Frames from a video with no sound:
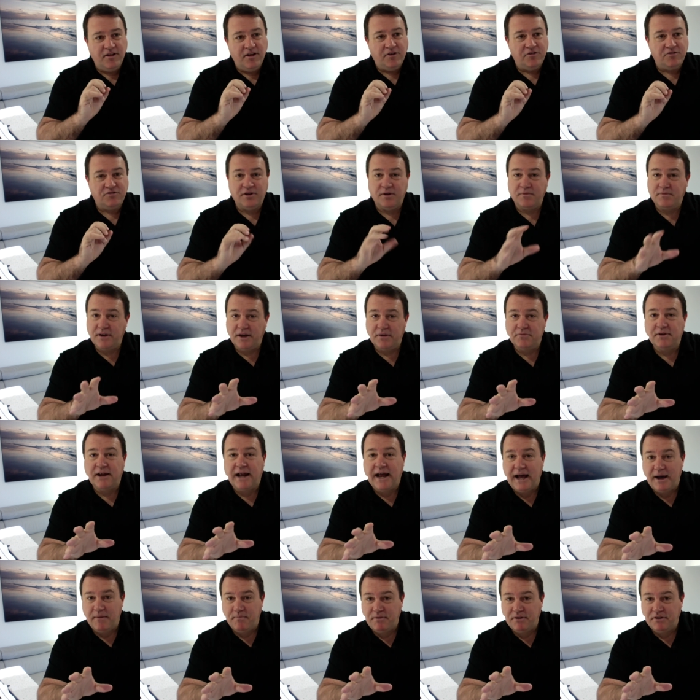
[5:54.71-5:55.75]
Sometimes it
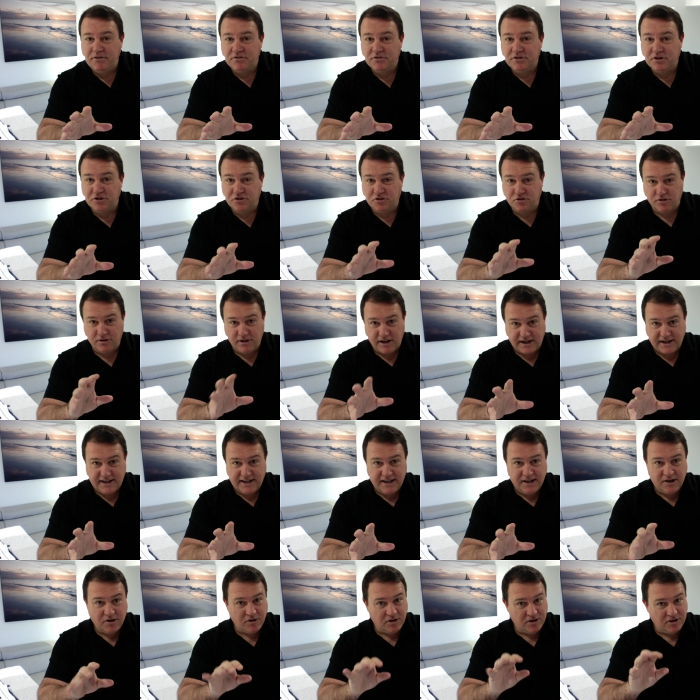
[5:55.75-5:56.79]
happens because you're
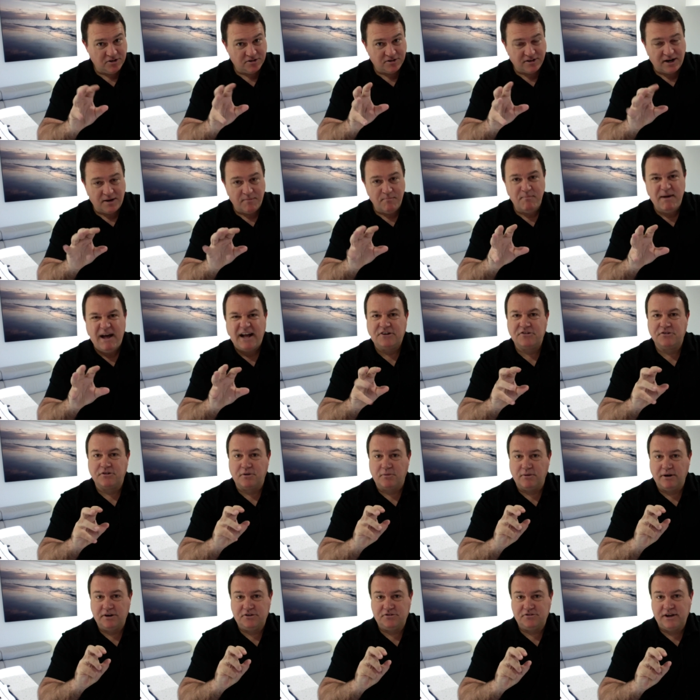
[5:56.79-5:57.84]
lucky or you just kind of match the
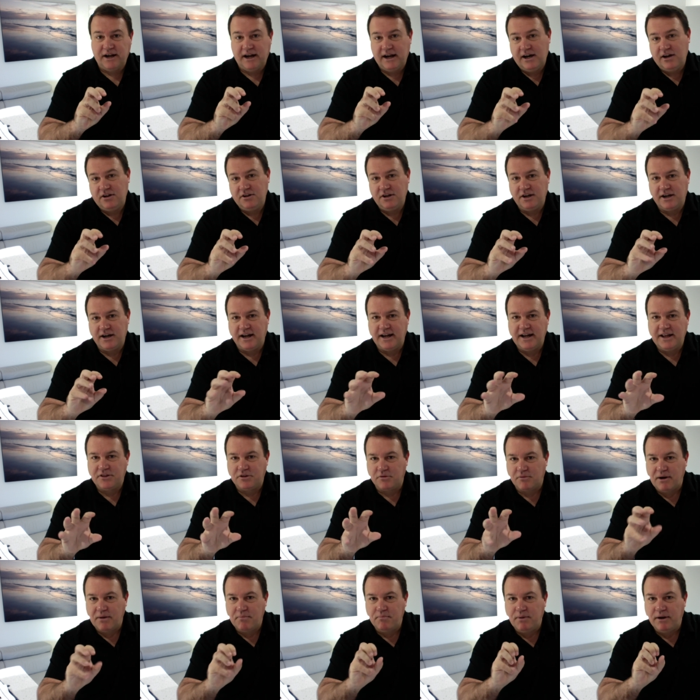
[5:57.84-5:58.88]
right style and you kind of hit the
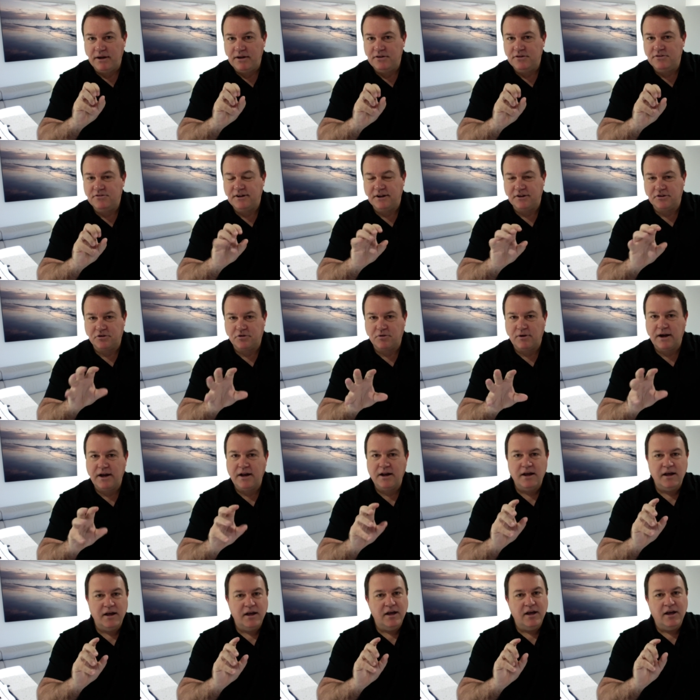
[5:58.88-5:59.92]
right buttons. That's
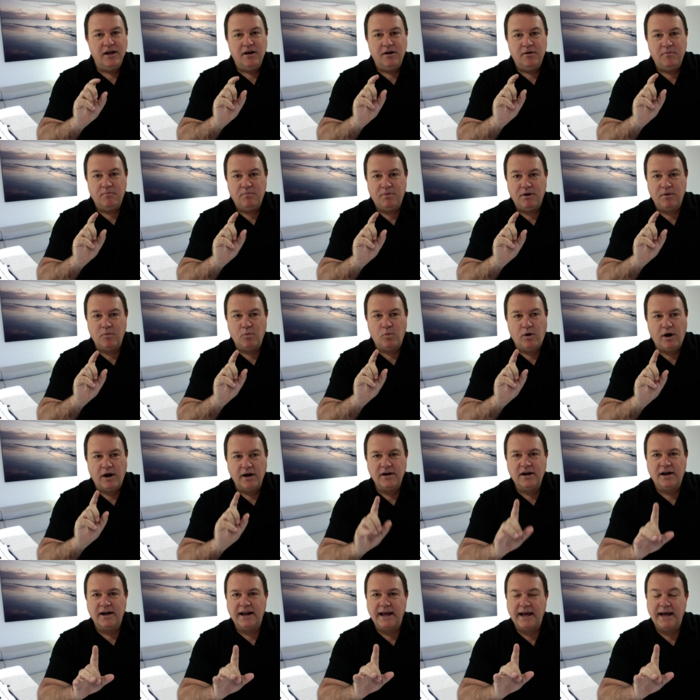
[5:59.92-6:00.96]
great. But why
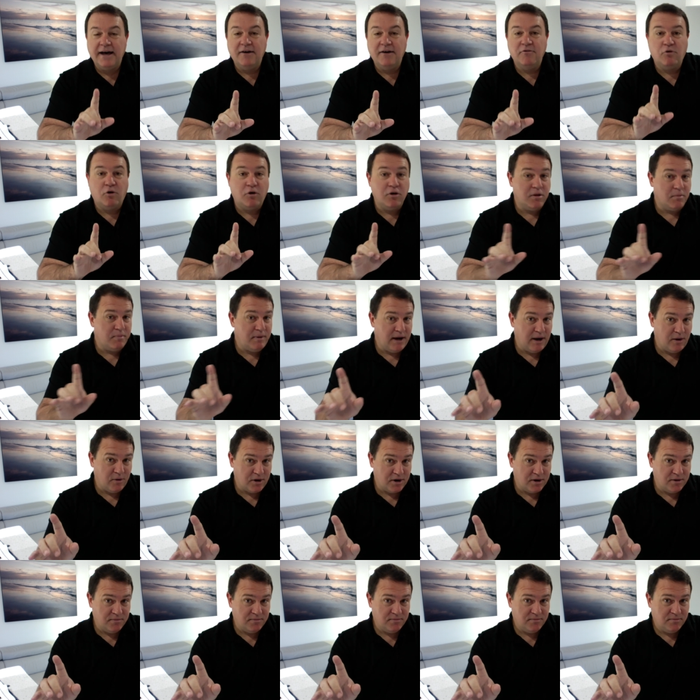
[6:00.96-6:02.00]
not have all the
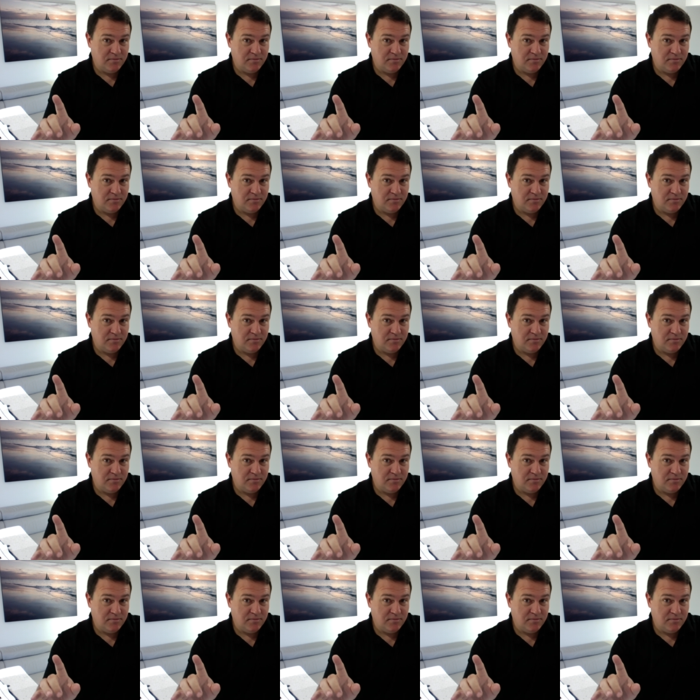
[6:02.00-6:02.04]
power?